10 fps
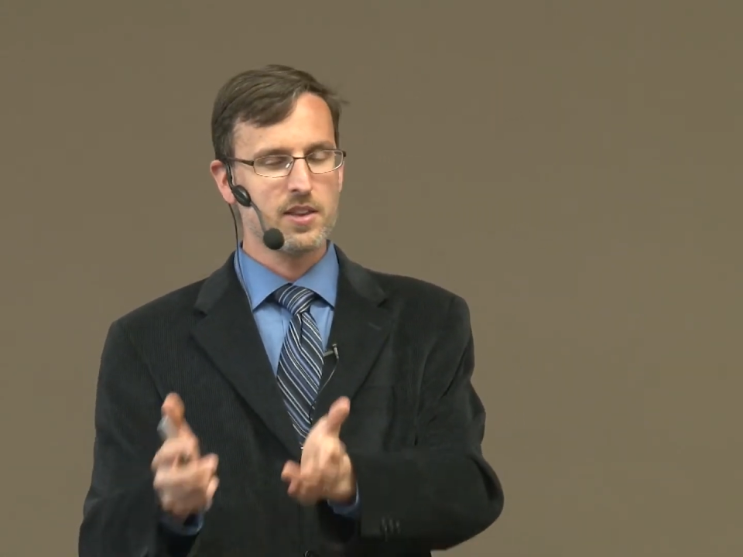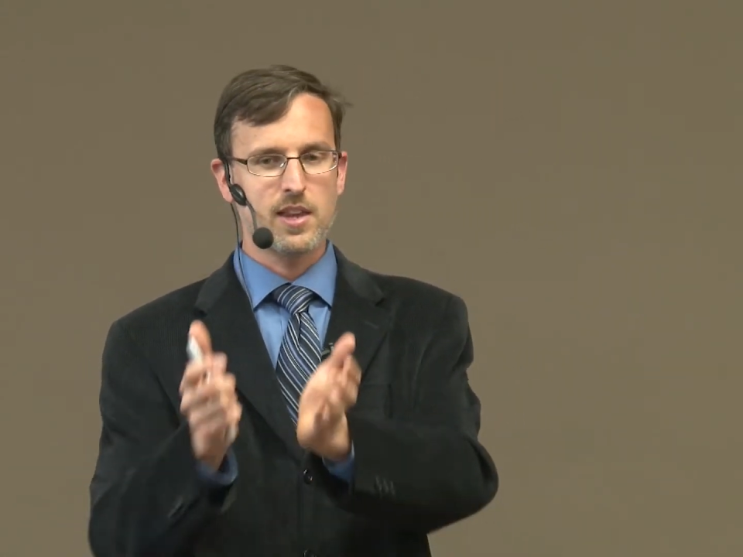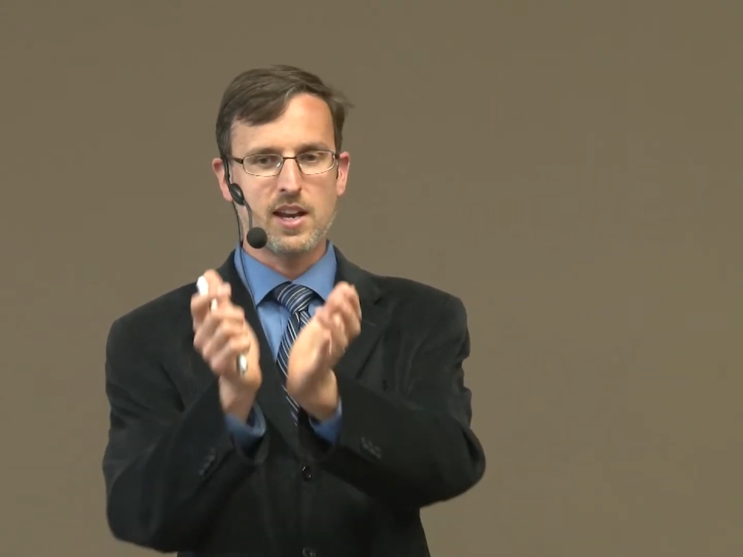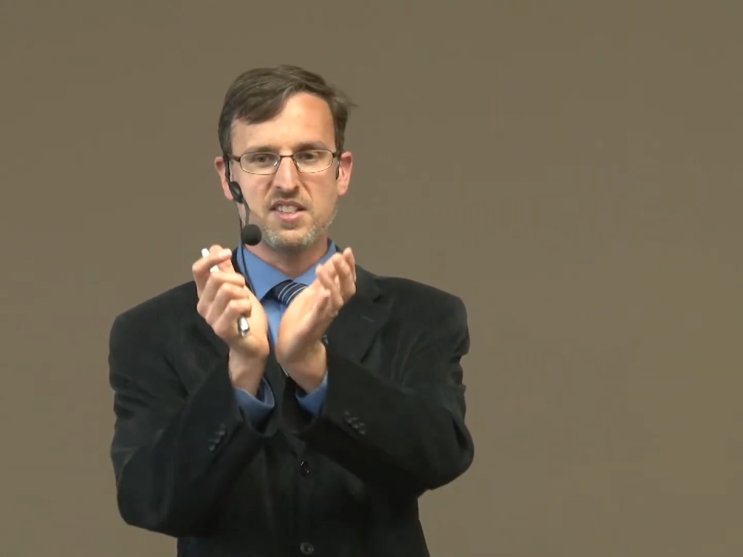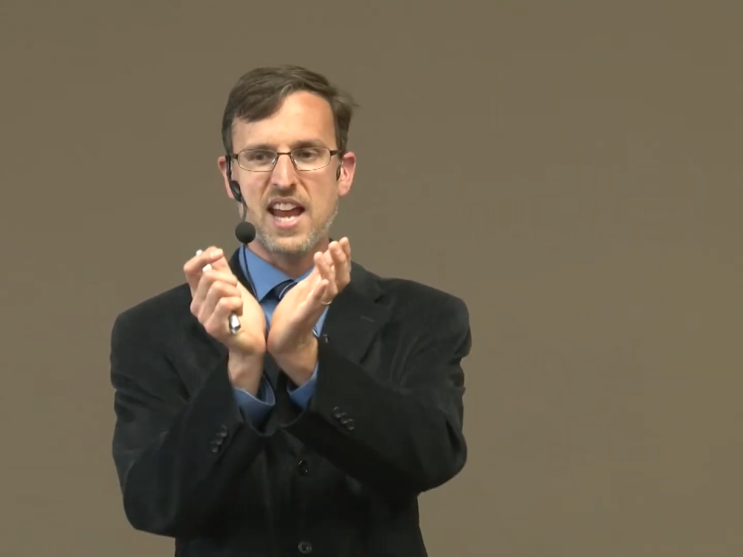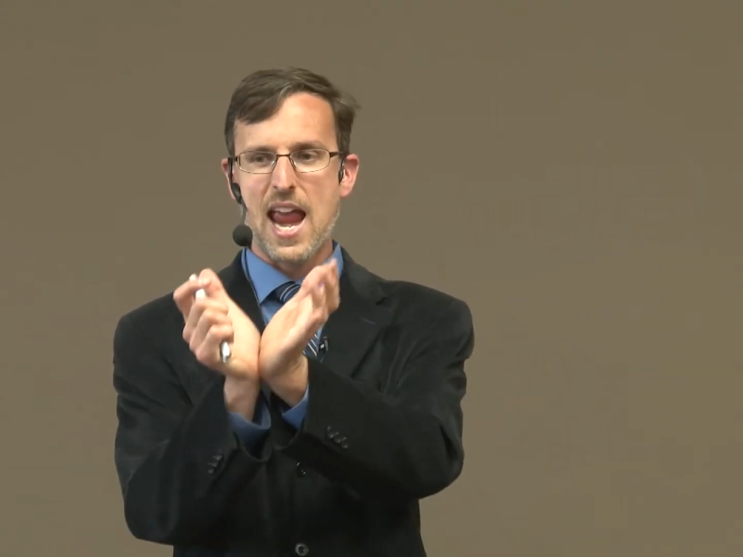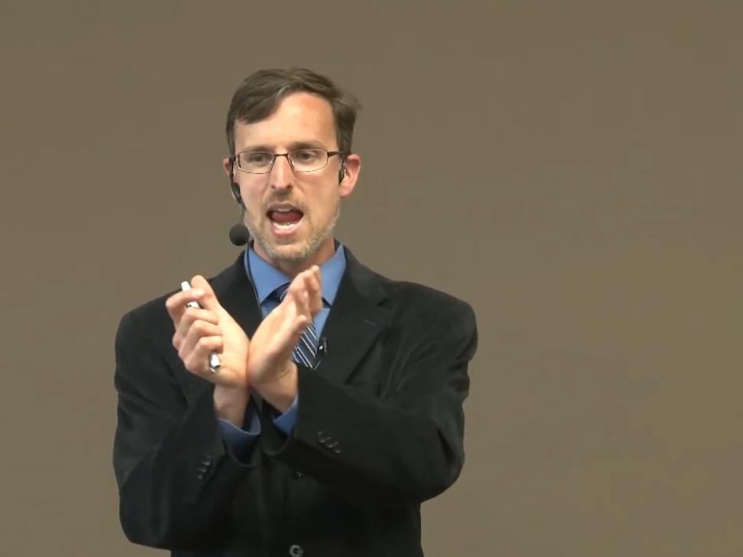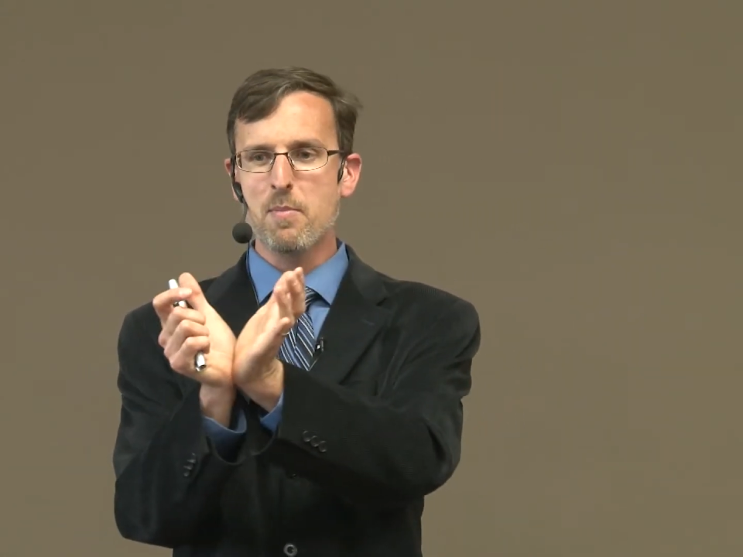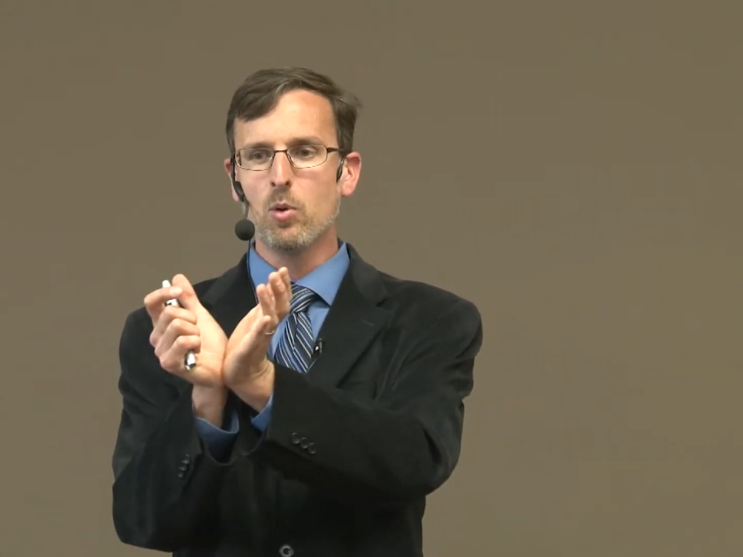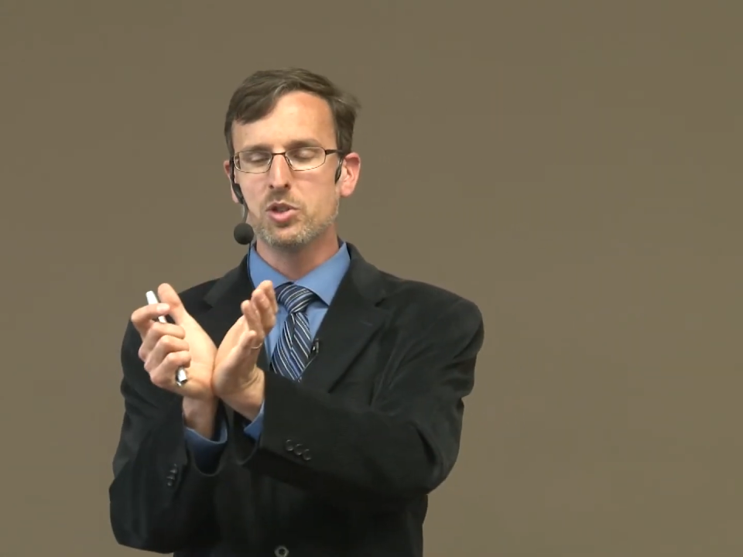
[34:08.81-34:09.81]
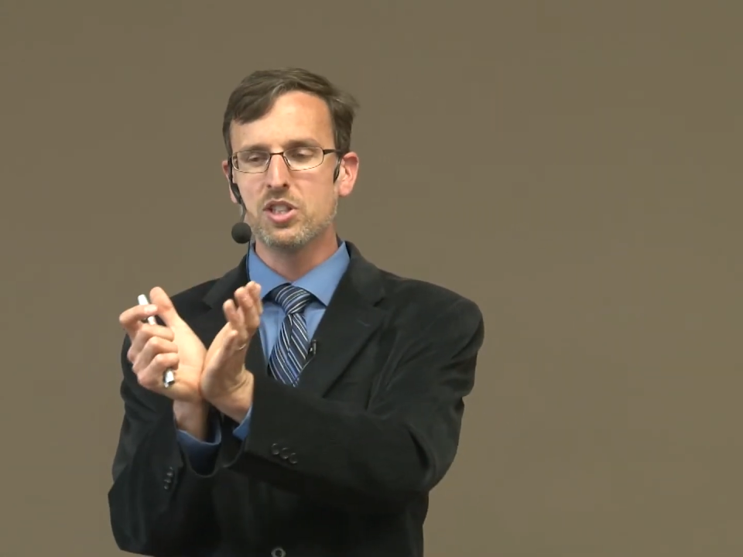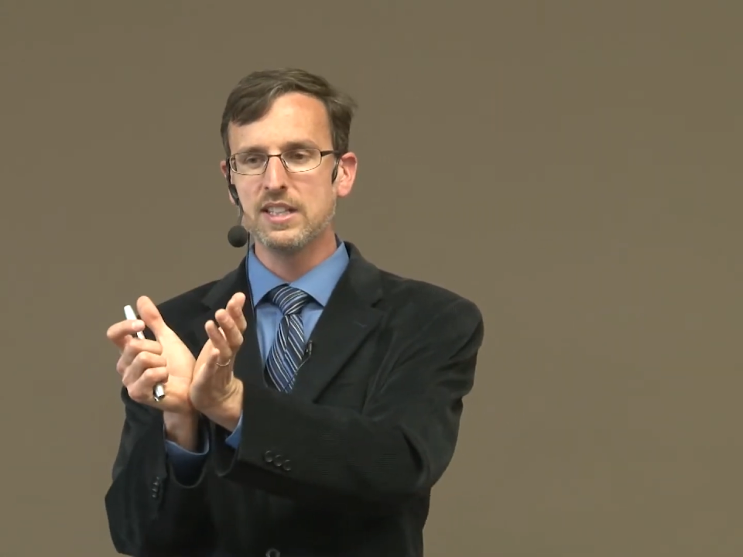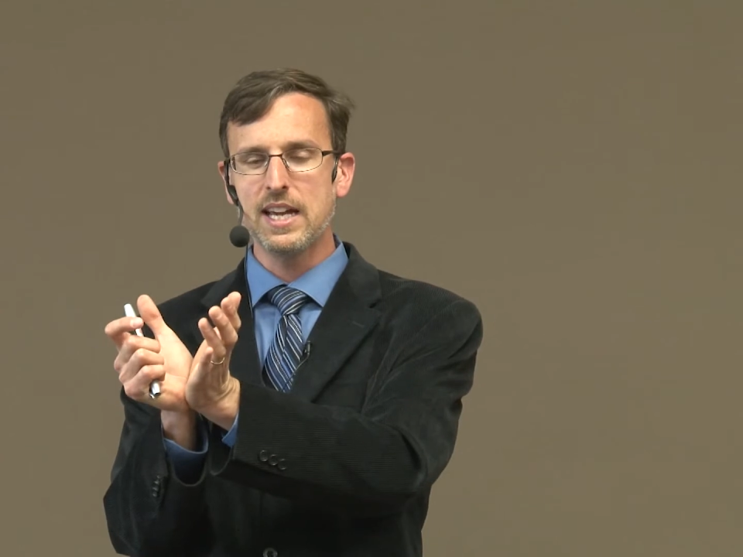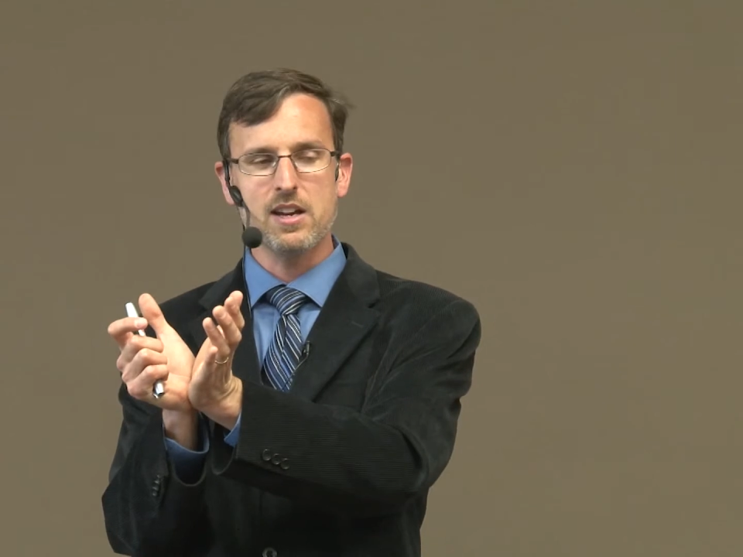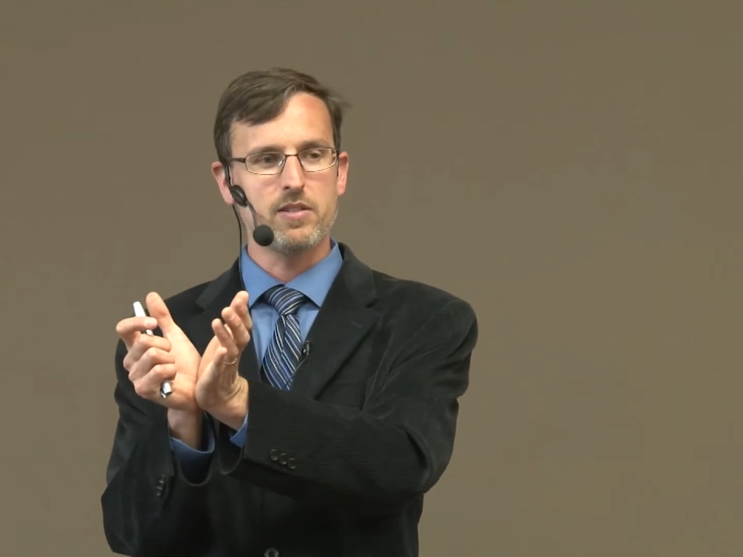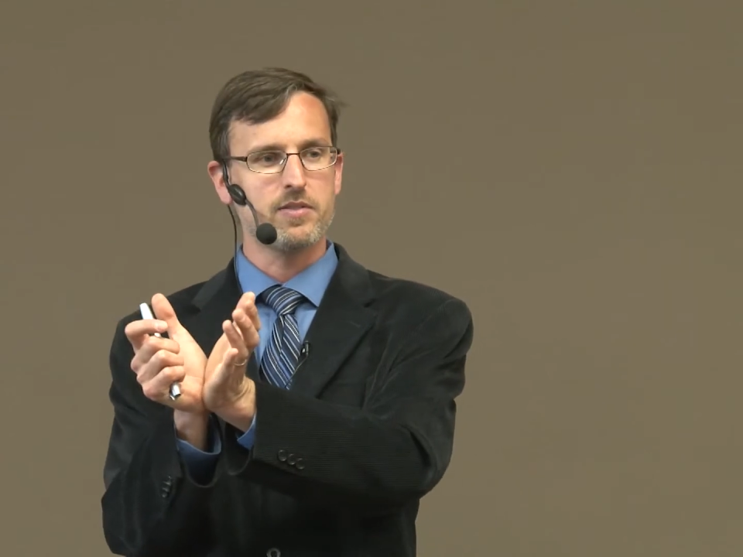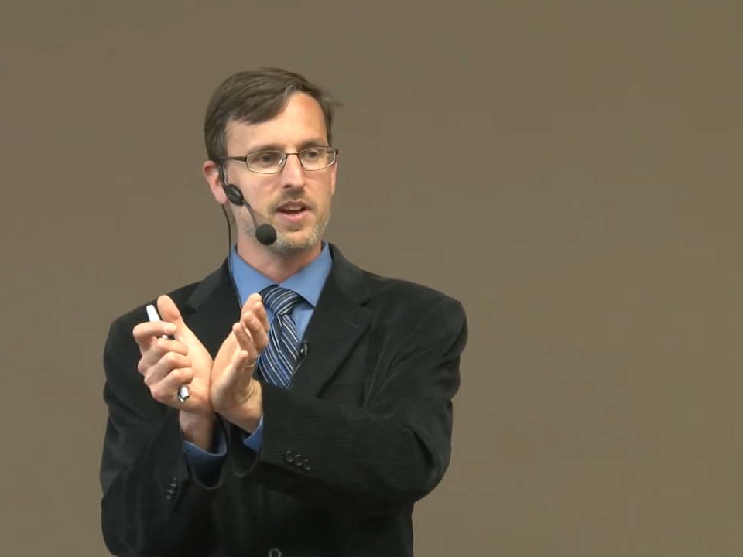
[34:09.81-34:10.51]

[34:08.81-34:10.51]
that is able to live